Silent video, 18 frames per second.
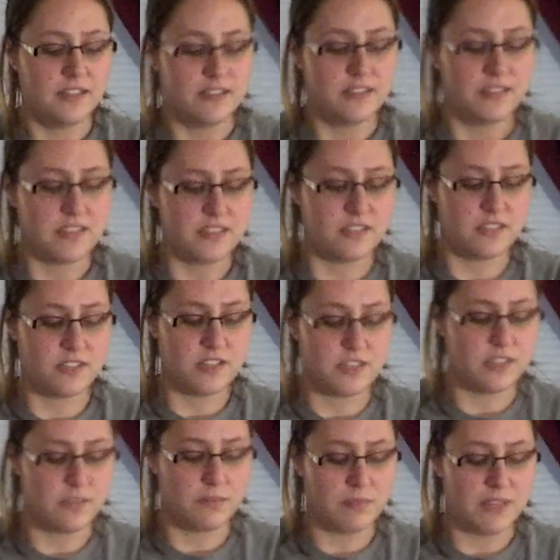This is
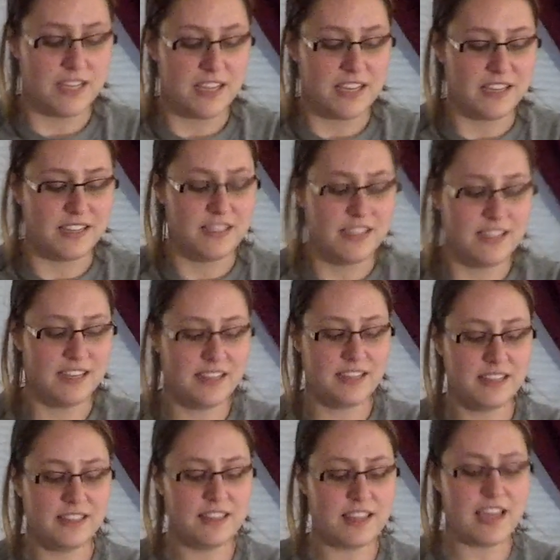just something
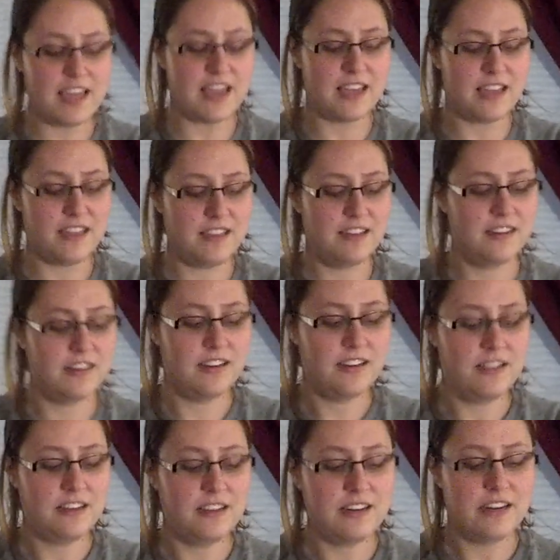that
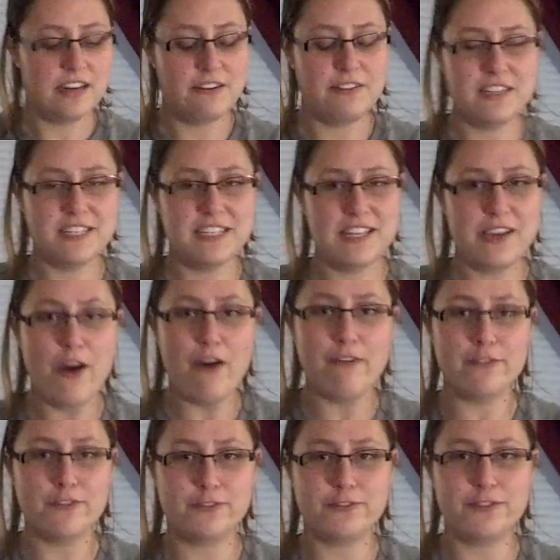I recently
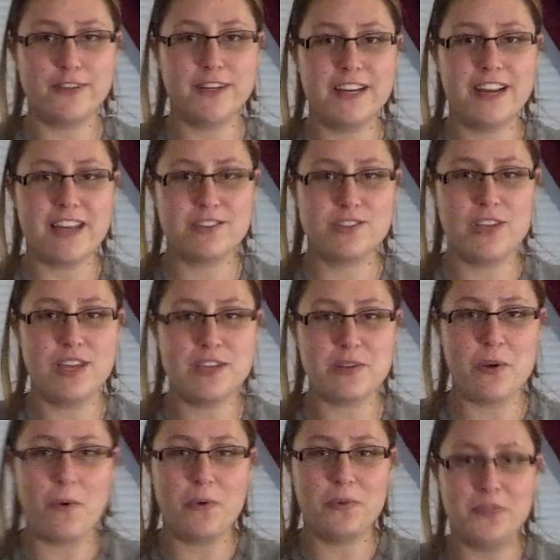got for free. It actually has
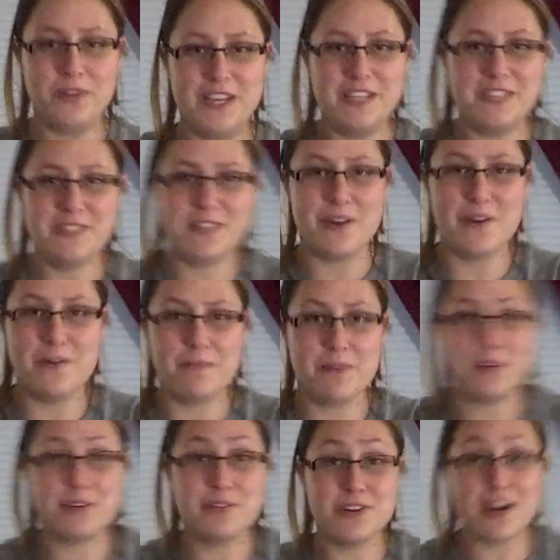a hole in it, so I'm
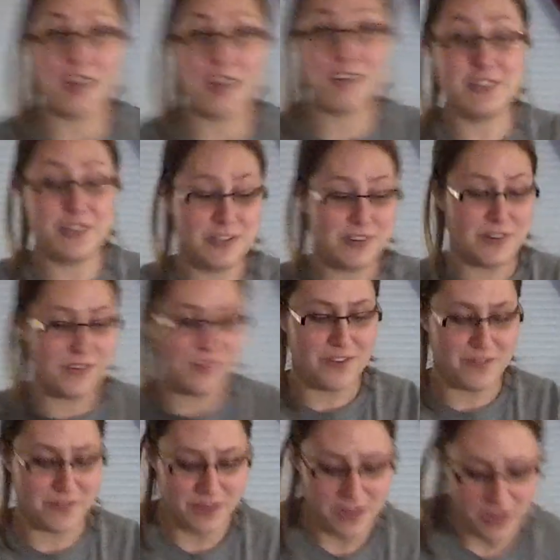going to try to show you